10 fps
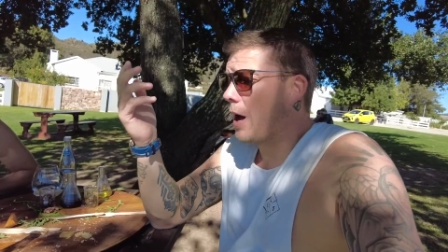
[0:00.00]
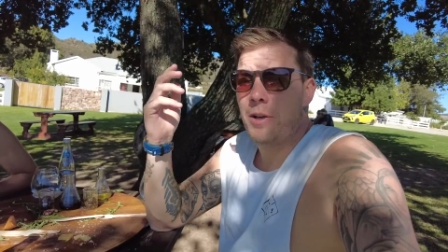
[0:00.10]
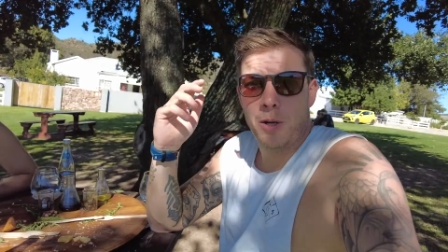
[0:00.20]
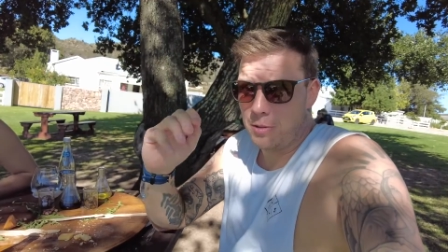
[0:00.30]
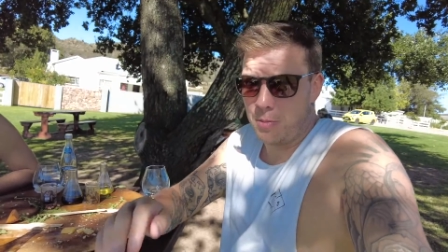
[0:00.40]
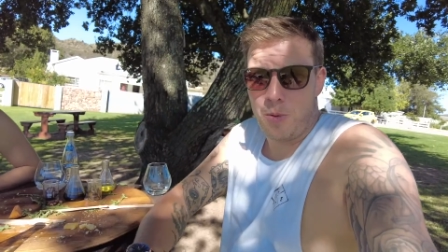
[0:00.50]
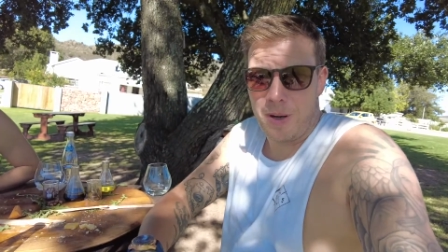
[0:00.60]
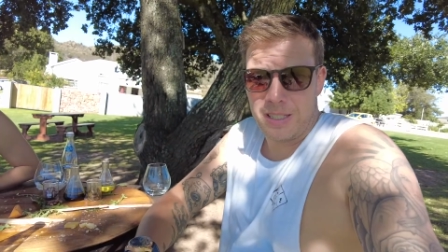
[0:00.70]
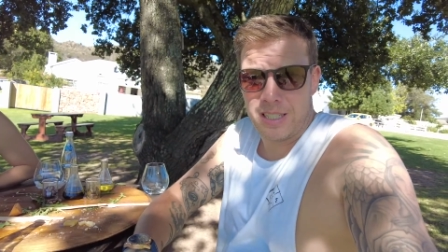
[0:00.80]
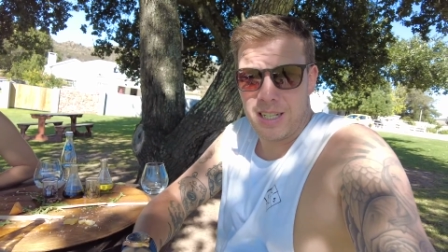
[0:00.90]
unusable
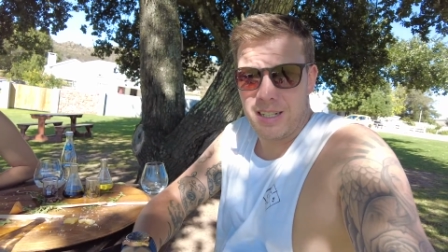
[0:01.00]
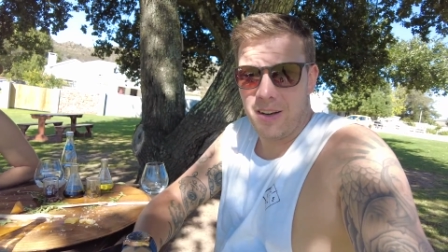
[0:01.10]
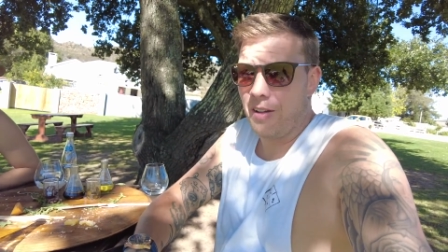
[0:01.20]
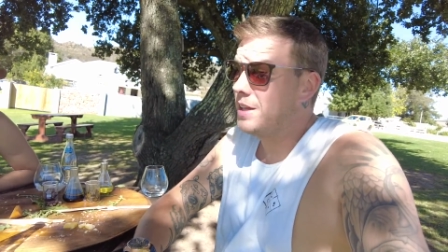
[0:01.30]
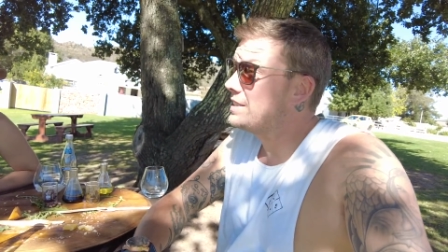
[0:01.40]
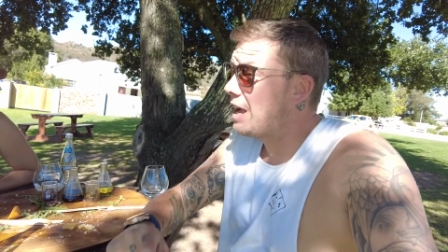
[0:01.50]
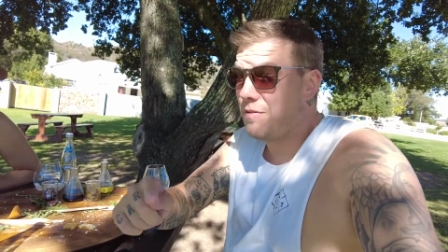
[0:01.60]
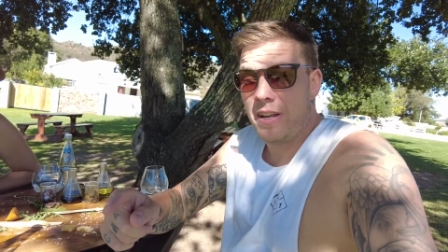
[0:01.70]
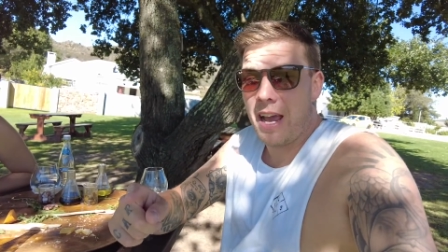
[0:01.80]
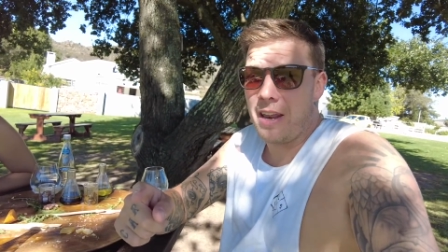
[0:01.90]
basically. Like, they're
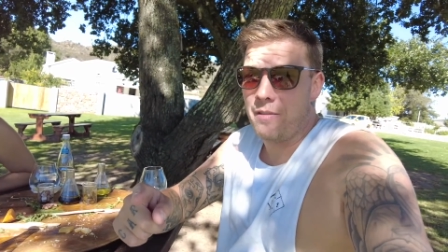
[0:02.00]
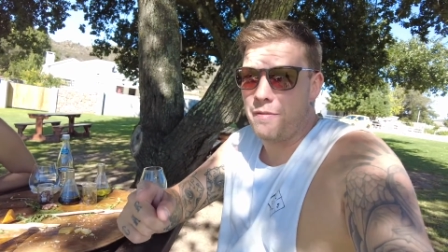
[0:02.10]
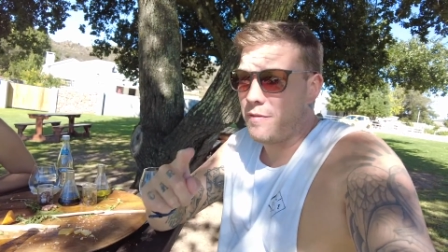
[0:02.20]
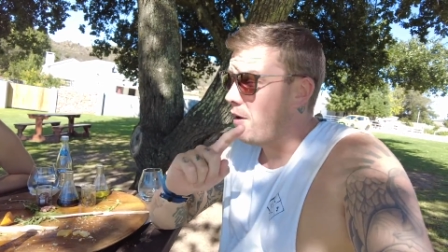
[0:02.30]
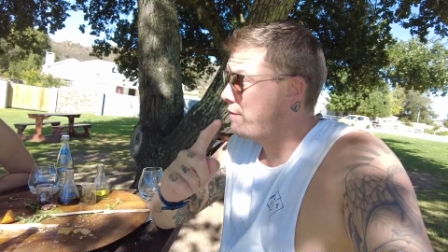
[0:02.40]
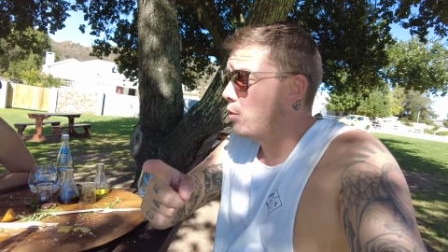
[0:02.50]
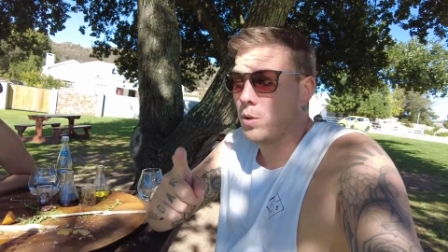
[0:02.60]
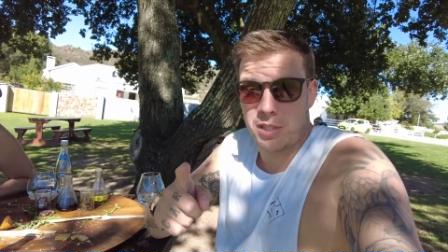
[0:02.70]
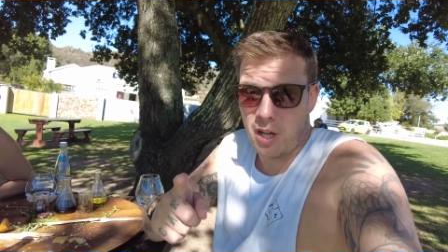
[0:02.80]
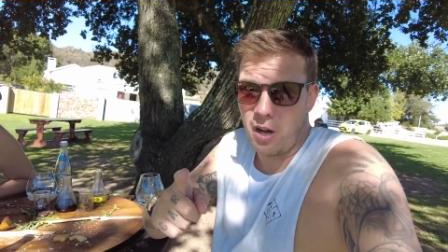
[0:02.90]
definitely getting a
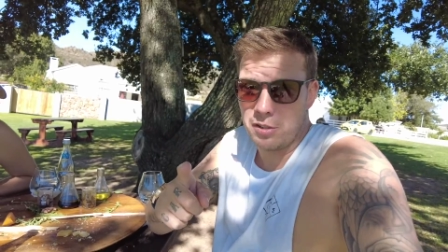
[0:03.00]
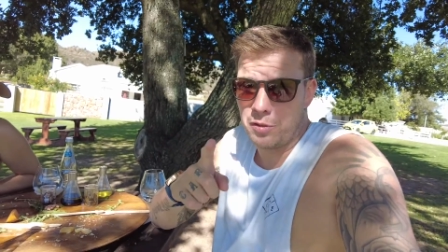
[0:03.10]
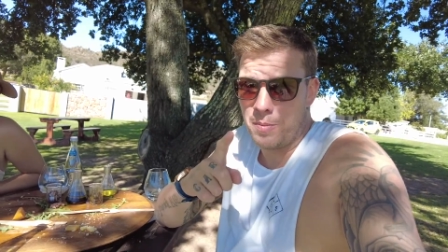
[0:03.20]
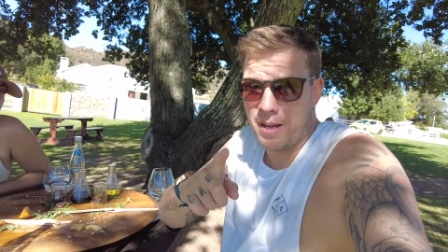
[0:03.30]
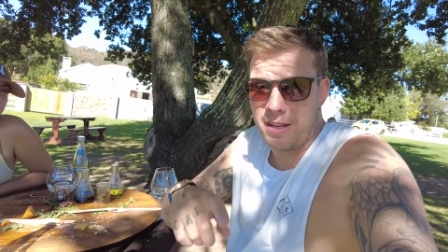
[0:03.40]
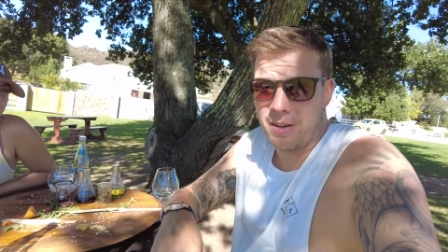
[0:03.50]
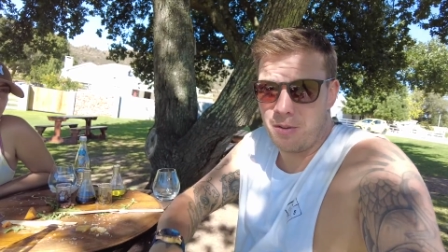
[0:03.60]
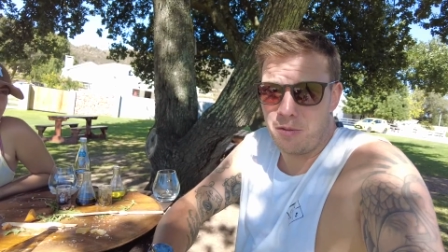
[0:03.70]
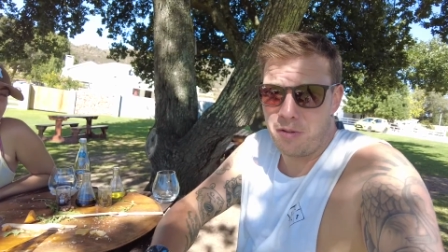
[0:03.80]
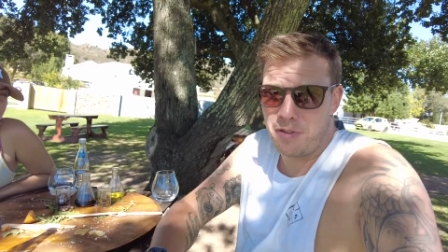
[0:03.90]
4 stars from me
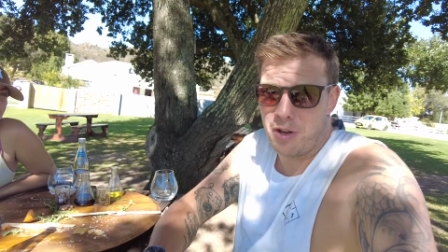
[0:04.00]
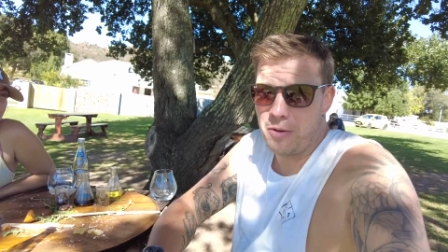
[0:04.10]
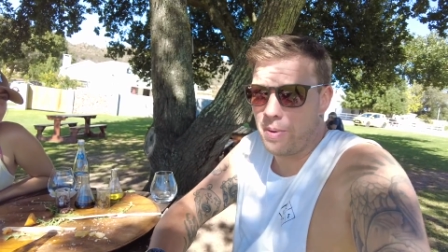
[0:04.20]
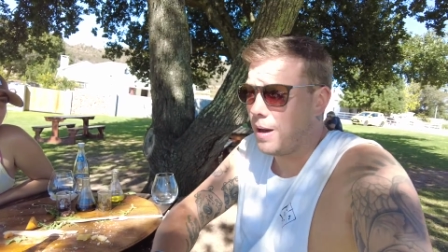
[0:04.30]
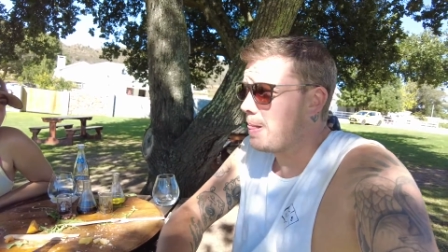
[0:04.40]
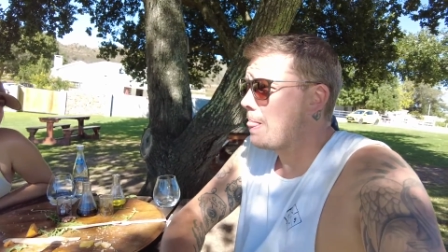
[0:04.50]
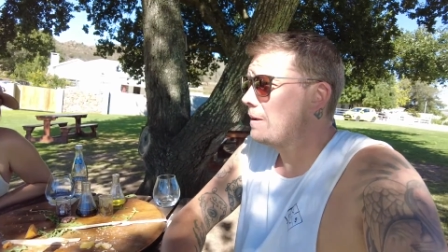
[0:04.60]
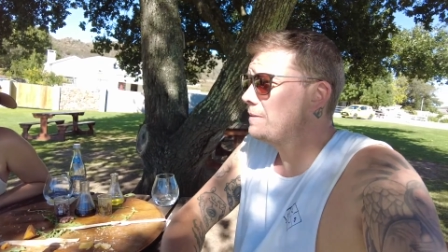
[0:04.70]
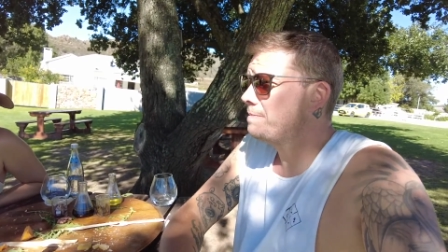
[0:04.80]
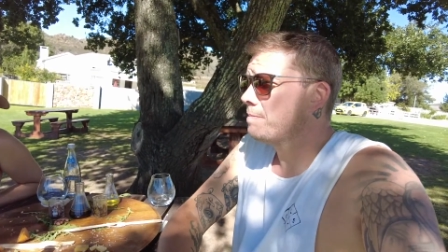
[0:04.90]
on the review, but
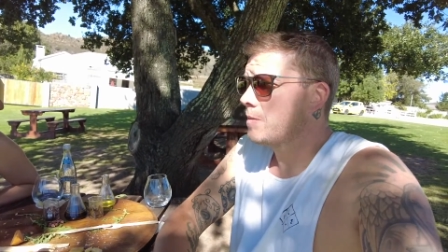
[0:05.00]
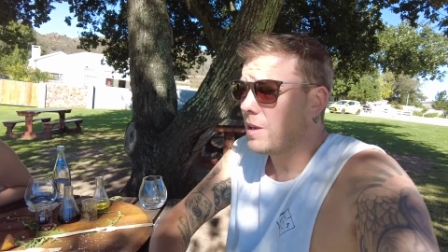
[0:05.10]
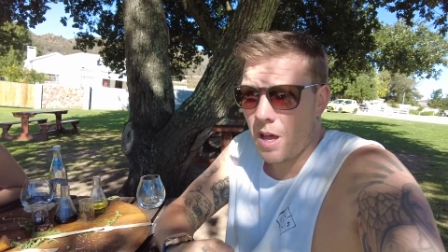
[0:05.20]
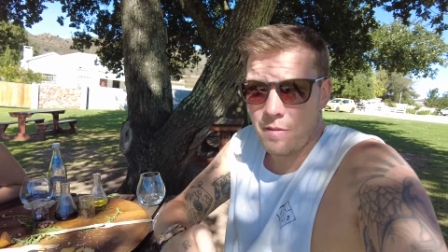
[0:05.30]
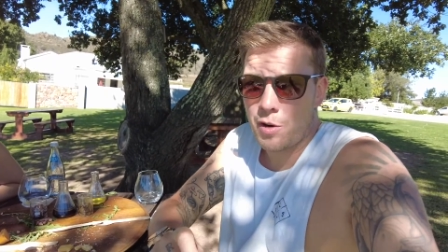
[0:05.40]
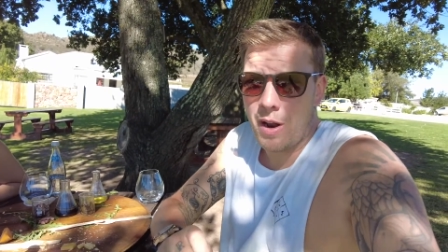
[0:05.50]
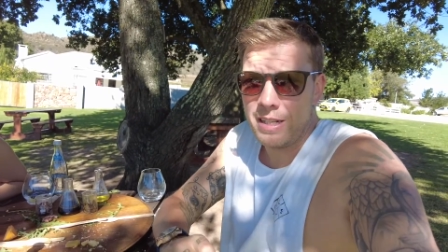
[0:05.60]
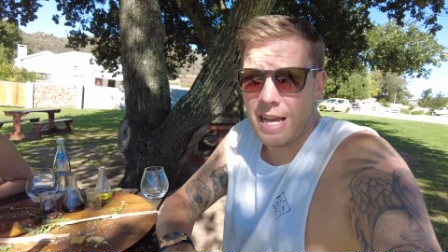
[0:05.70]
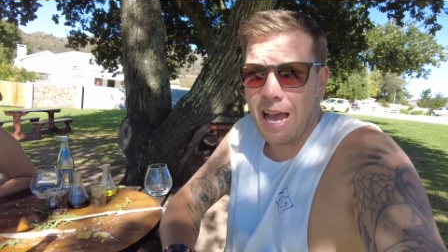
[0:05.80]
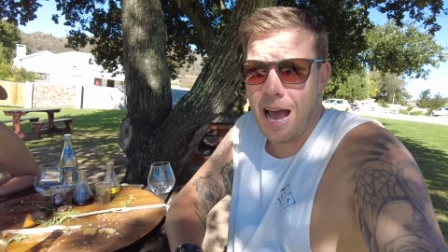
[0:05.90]
another
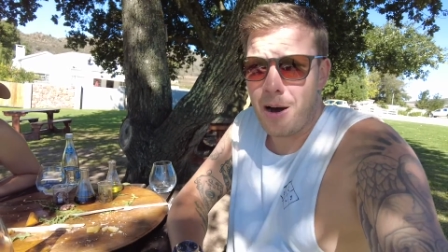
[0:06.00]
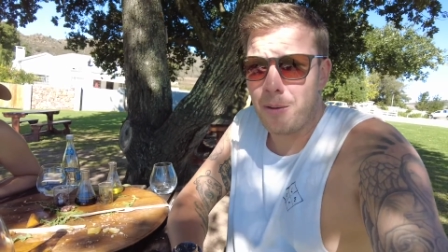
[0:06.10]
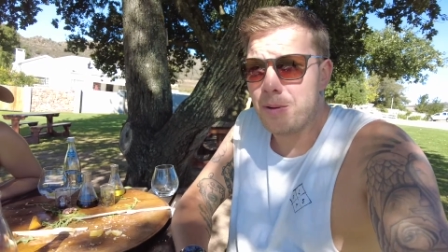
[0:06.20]
great day out.